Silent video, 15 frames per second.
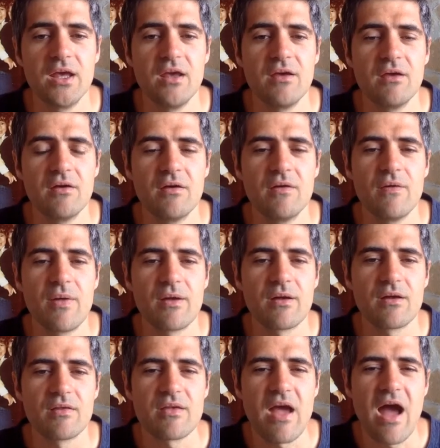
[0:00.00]

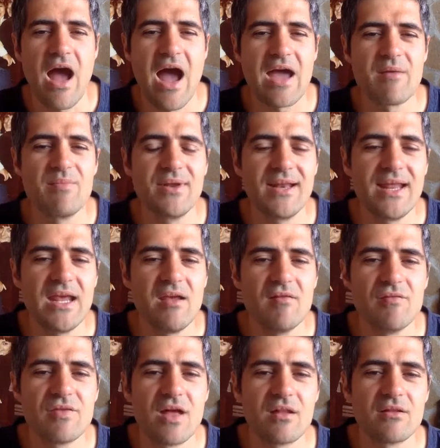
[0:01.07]
Because uh, I
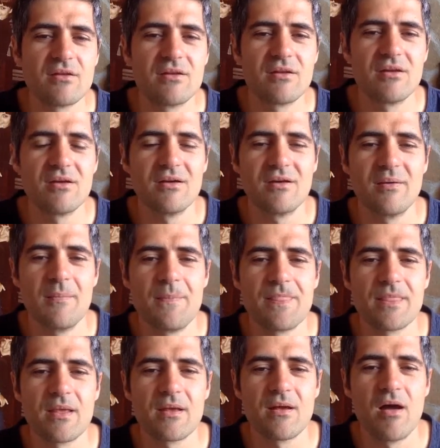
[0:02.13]
believe that um,
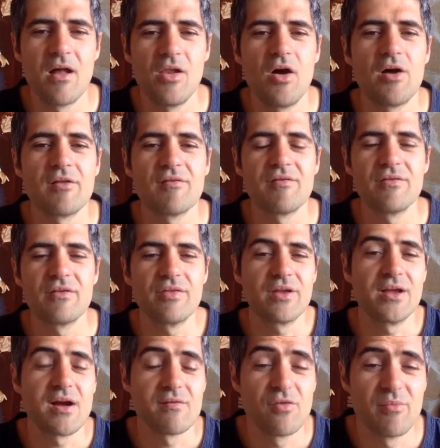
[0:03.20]
a lot of the
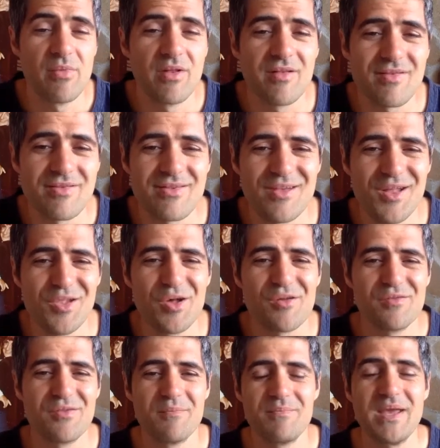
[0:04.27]
governments, a lot
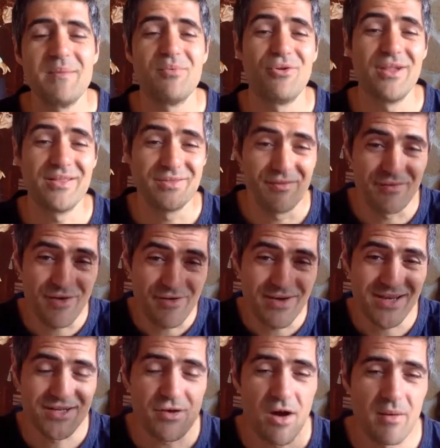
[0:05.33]
of the people at the
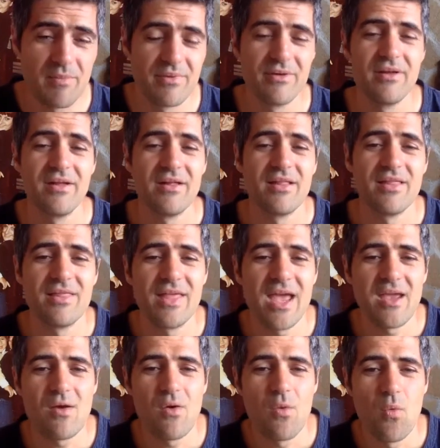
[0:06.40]
very top,
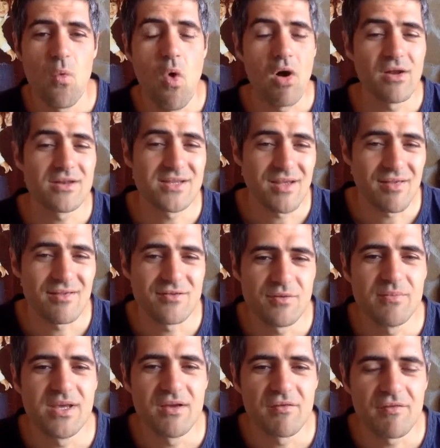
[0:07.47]
they want us to
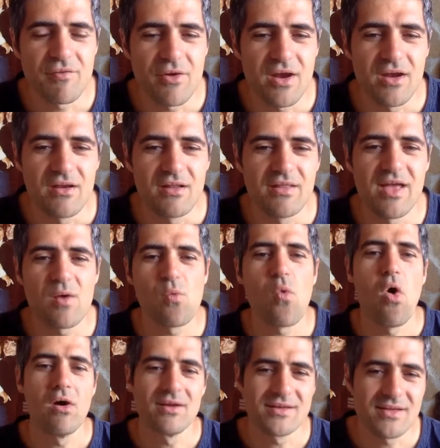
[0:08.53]
be afraid. They
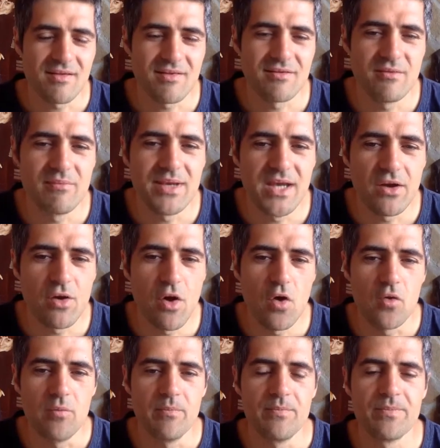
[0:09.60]
want us to be at
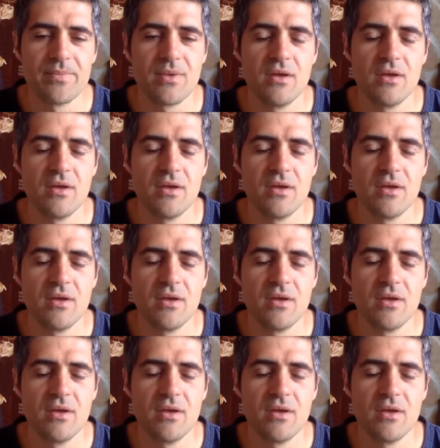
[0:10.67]
home.